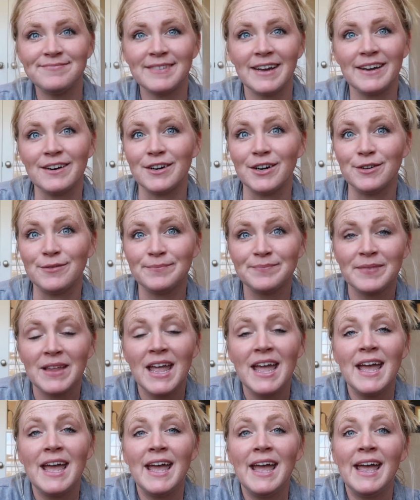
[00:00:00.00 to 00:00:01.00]
I don't know.
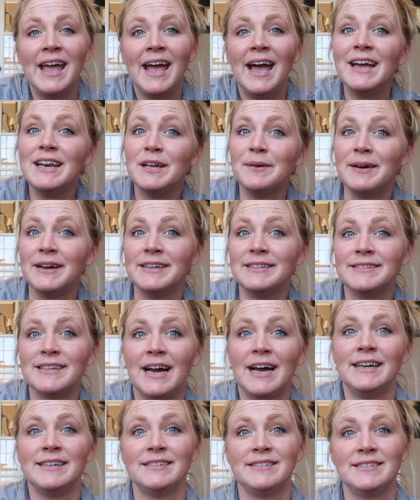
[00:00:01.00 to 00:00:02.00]
Anyways,
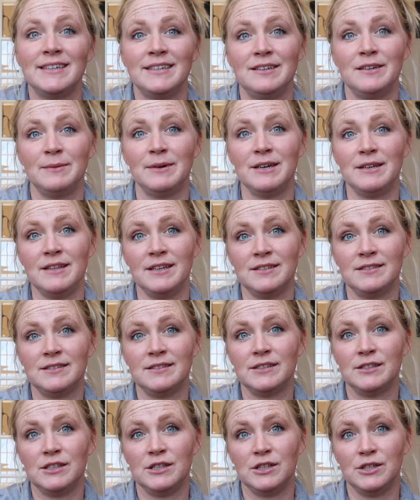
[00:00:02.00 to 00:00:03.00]
I decided to wear
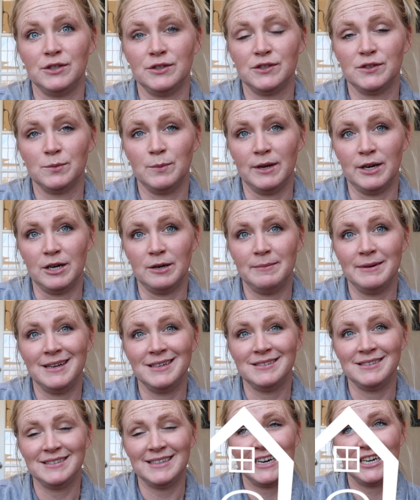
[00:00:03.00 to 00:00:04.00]
this little sweater
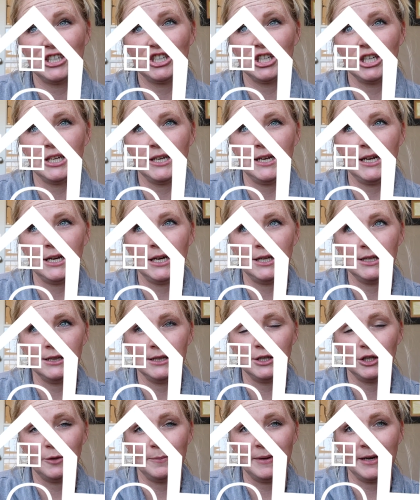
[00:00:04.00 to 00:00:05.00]
because it's actually a
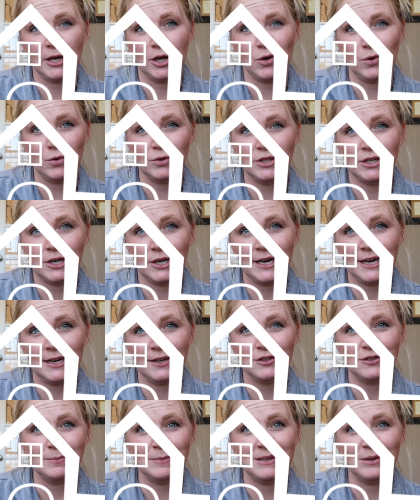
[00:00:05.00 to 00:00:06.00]
little bit cold in our
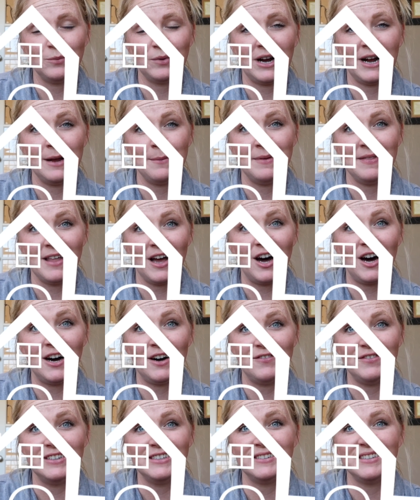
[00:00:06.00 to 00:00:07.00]
house, but I'm in the
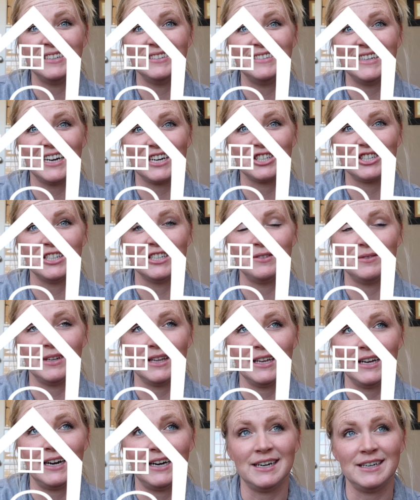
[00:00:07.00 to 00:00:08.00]
office and it's actually
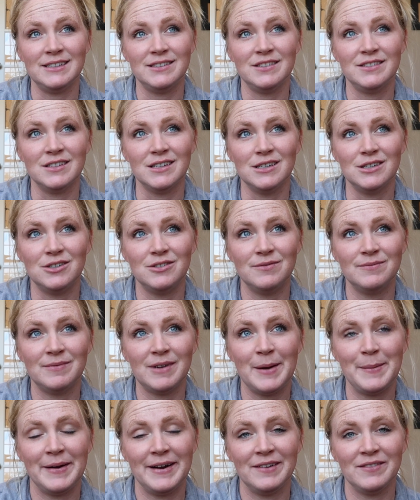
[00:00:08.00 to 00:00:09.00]
really hot. So
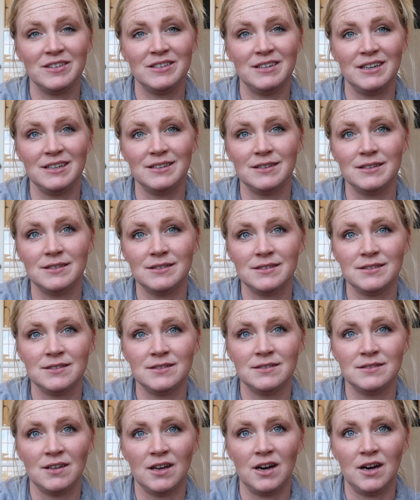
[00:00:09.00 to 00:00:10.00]
I might have to take this
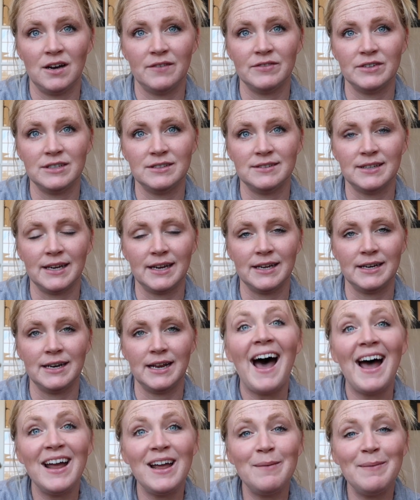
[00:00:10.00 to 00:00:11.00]
off in a second.
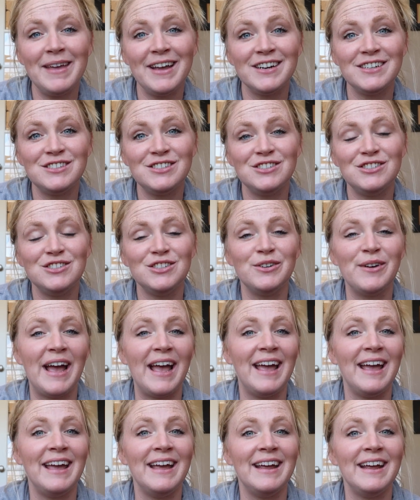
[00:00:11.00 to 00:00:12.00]
I am here to do
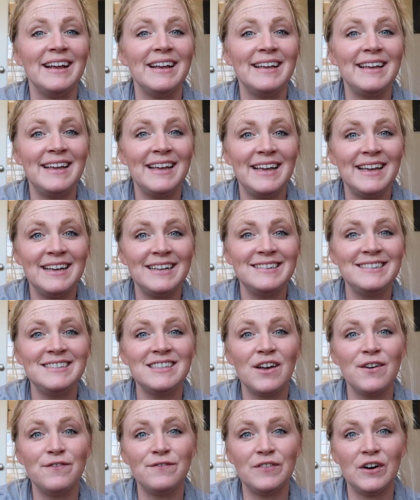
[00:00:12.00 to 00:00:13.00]
a kids
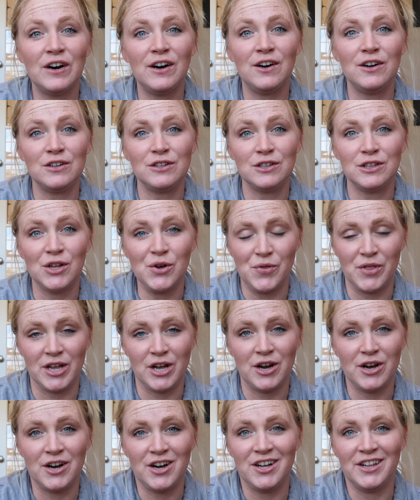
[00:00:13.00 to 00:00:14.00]
fall
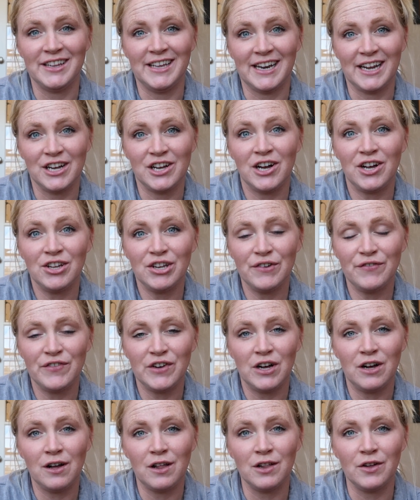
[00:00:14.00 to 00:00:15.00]
clothing haul, and I call it a
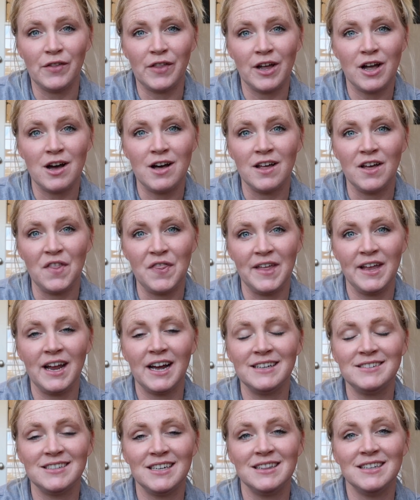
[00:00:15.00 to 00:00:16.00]
fall clothing haul. I think
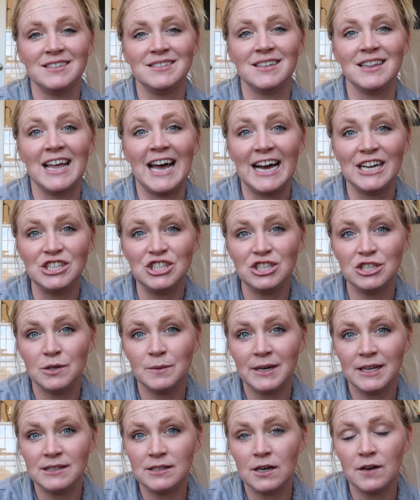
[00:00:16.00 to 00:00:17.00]
I said this last year
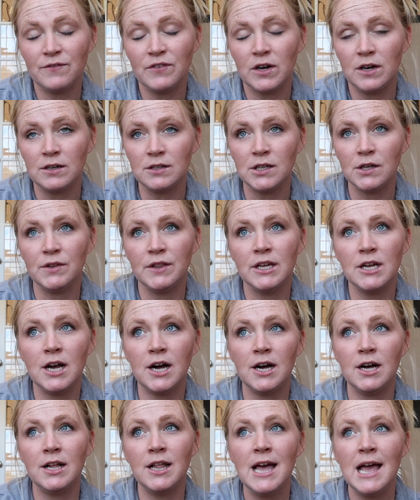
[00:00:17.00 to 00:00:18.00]
when I did a fall clothing
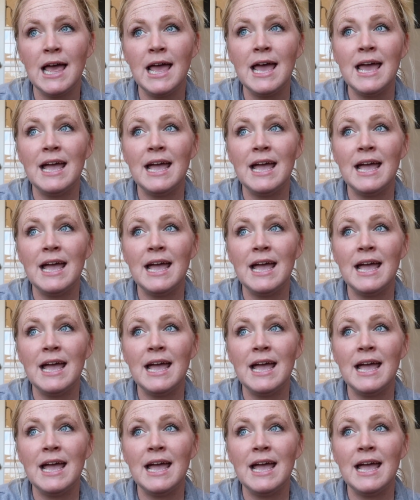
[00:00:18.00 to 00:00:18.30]
haul.